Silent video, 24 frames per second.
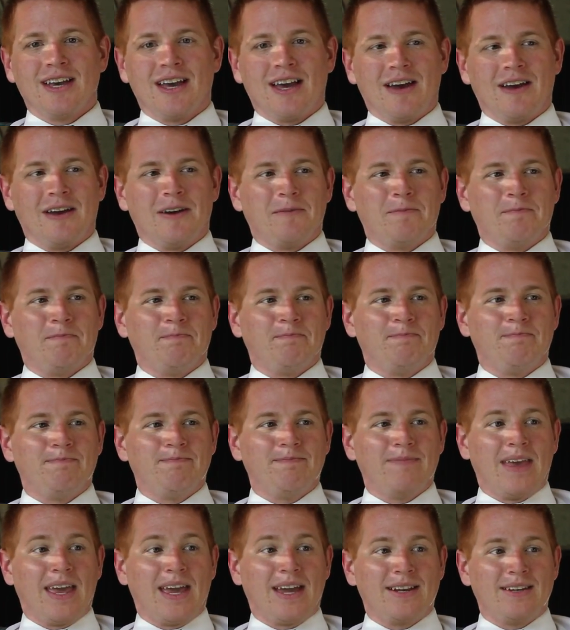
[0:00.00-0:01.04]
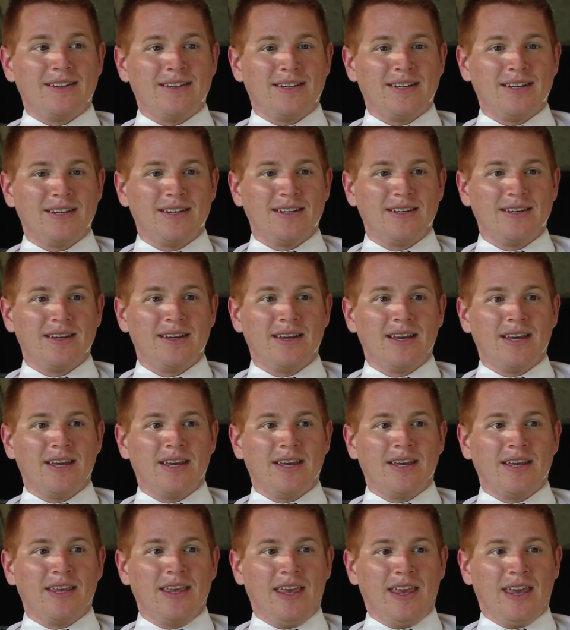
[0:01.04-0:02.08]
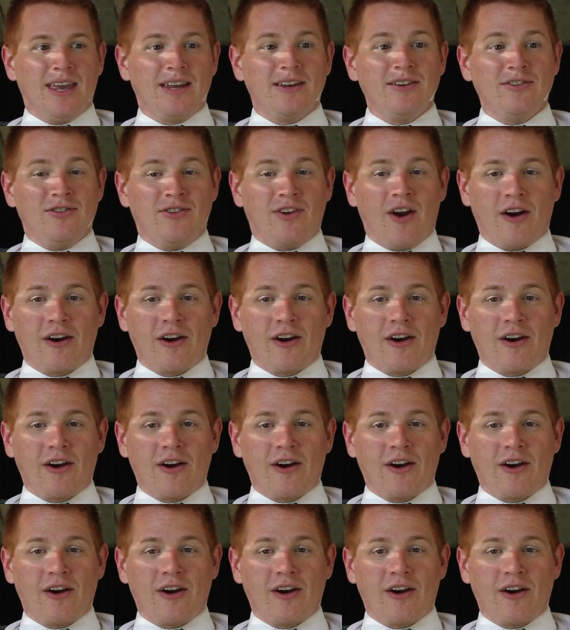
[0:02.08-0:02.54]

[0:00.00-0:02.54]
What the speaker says: And get